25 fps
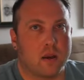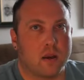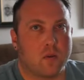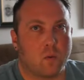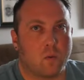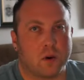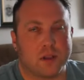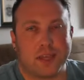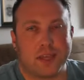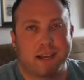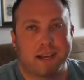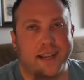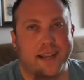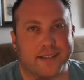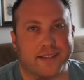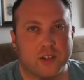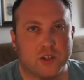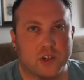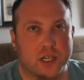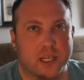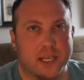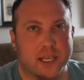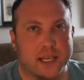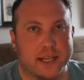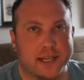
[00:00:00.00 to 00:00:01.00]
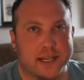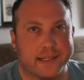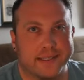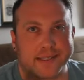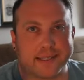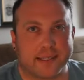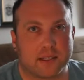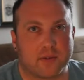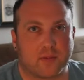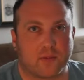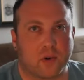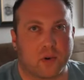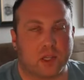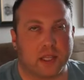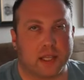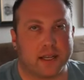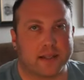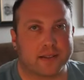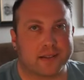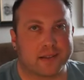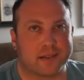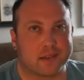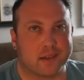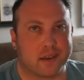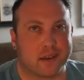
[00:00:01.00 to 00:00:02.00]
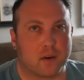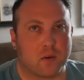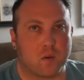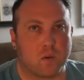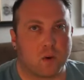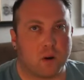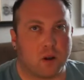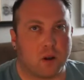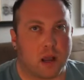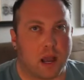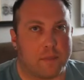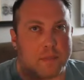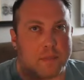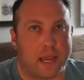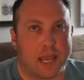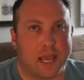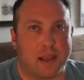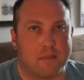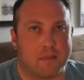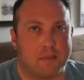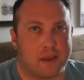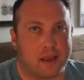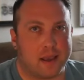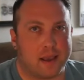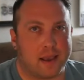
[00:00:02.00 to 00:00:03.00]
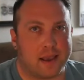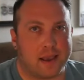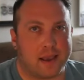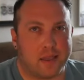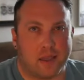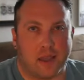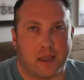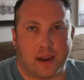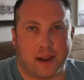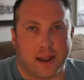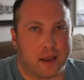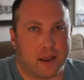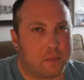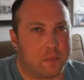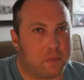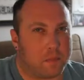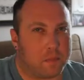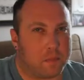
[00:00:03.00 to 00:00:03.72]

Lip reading: Where that gets tricky is freelancers like, well, I pay me and then I